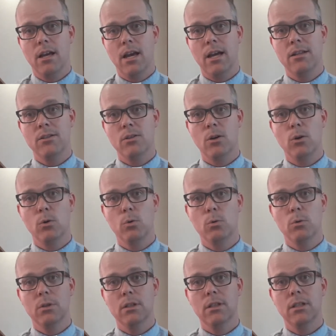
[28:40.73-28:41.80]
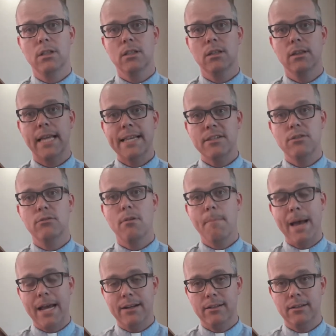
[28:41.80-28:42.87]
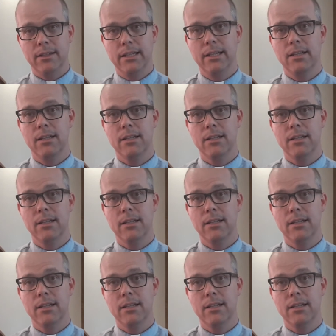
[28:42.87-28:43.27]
And so, less dramatically,